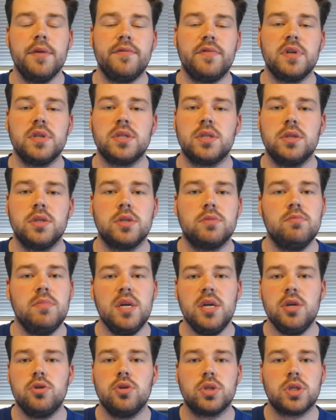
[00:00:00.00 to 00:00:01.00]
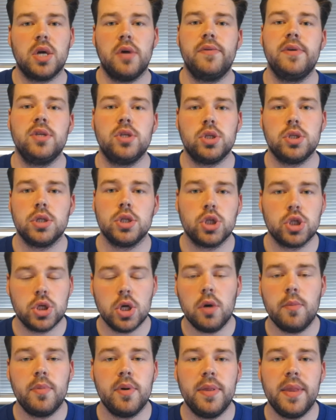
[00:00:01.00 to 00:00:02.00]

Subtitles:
For instance, me just going to the shop